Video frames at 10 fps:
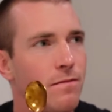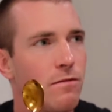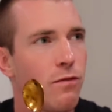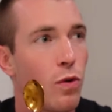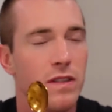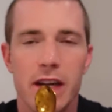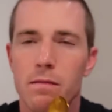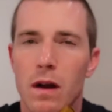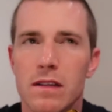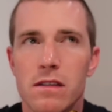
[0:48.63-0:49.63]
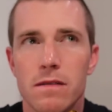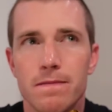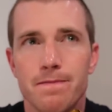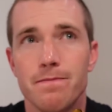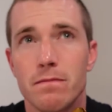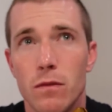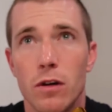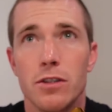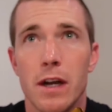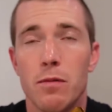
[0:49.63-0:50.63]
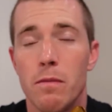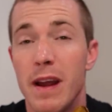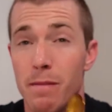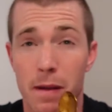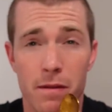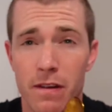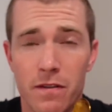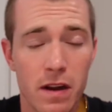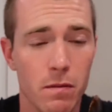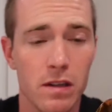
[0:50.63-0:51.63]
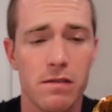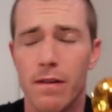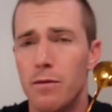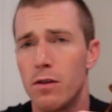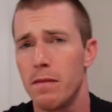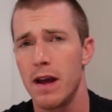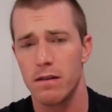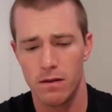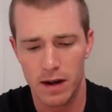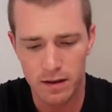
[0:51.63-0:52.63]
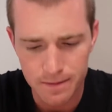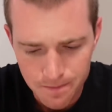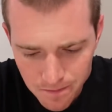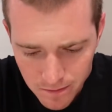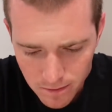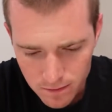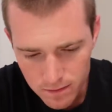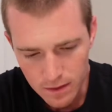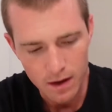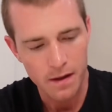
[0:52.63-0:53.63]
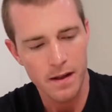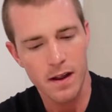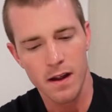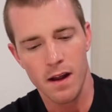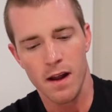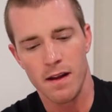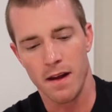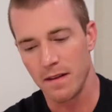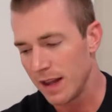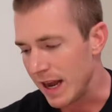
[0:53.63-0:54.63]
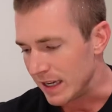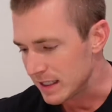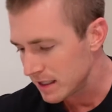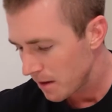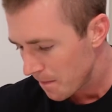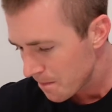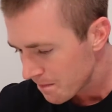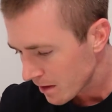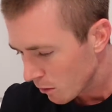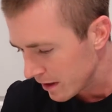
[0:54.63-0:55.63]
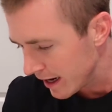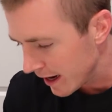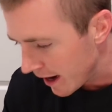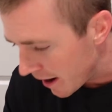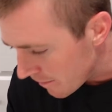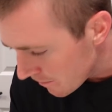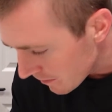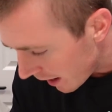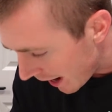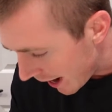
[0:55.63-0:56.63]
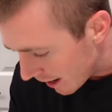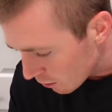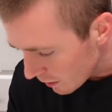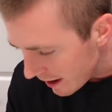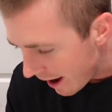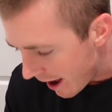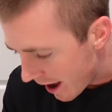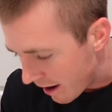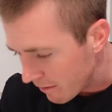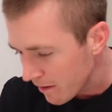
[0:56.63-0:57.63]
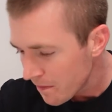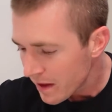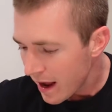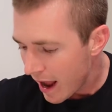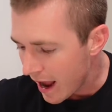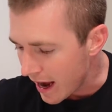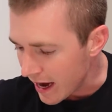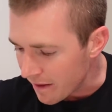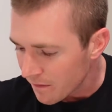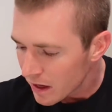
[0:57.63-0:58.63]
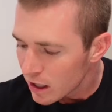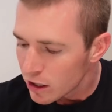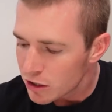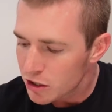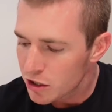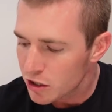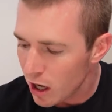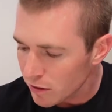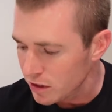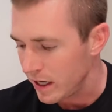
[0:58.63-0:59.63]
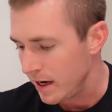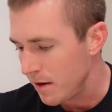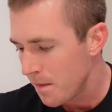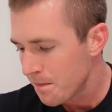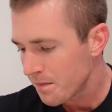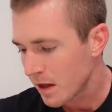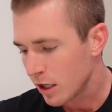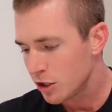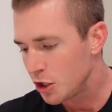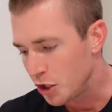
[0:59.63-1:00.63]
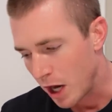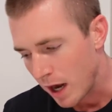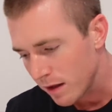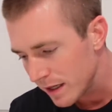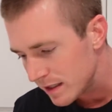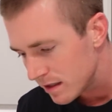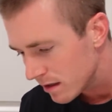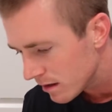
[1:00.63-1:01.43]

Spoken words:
14 months? March, April, May, maybe 15 months if I'm doing math correctly. Nonetheless, we're digging in and we have a salty chocolate